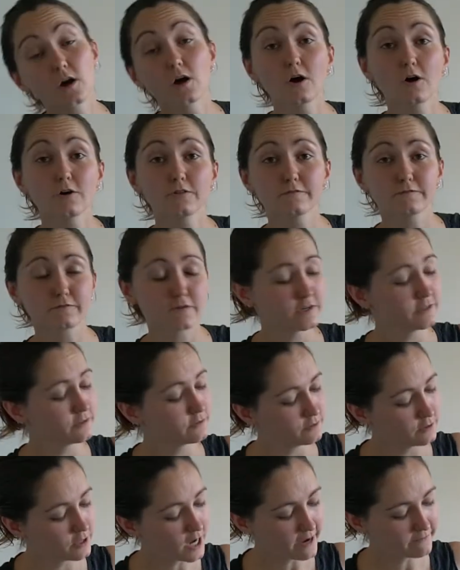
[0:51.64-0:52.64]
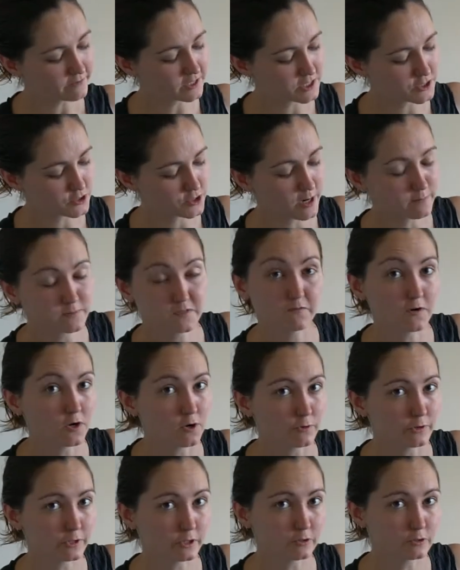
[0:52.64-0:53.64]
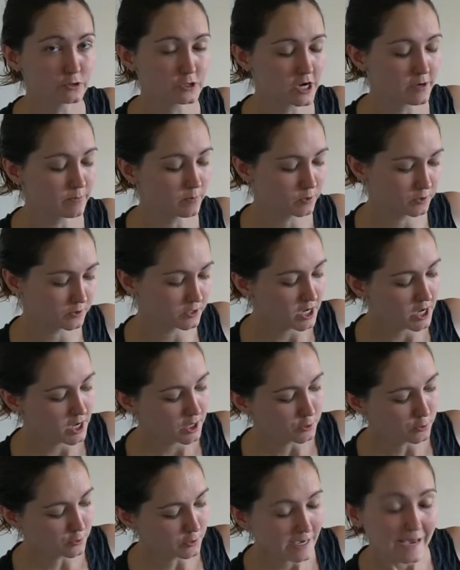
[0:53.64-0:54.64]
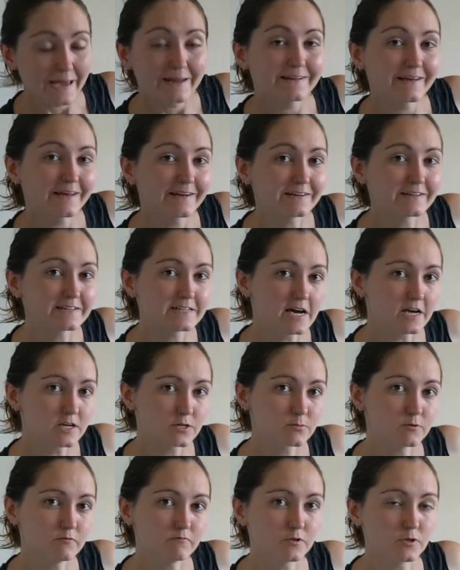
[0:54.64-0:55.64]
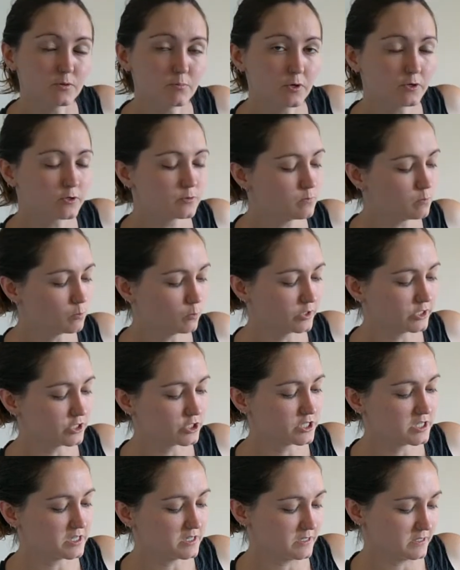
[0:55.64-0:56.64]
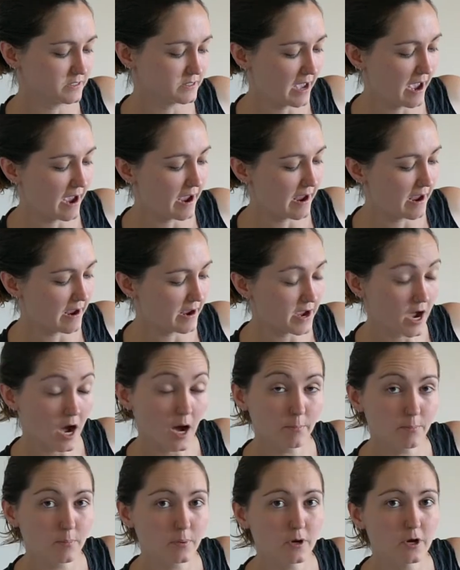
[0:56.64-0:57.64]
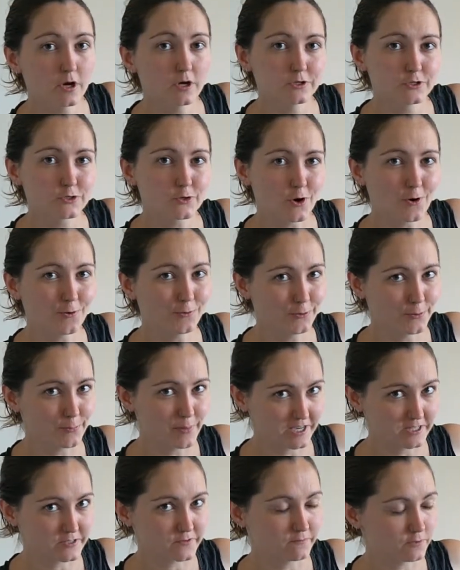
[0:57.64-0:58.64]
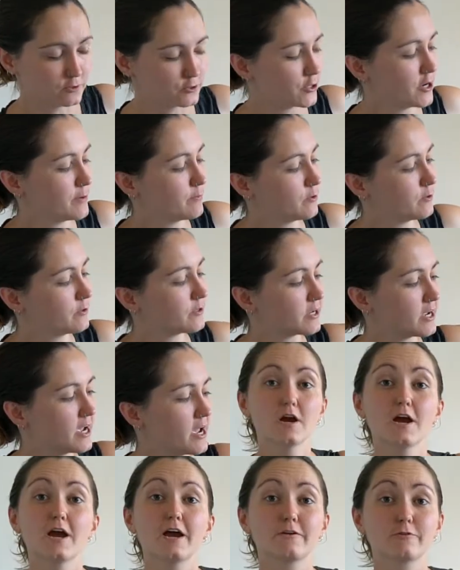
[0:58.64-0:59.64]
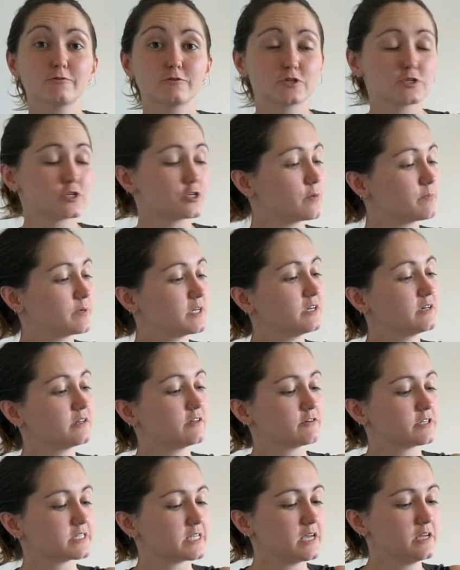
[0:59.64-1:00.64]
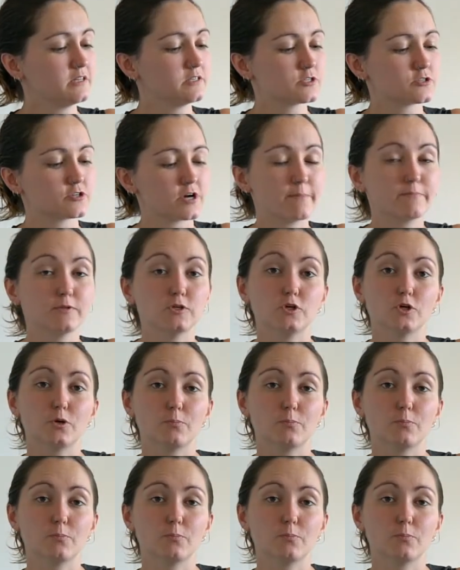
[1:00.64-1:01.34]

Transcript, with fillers: On the front, you have these straps for holding your tripod. You can get an attachment for the bottom, which is a cup to hold the base of your tripod. And on the top here, there is a hidden strap that you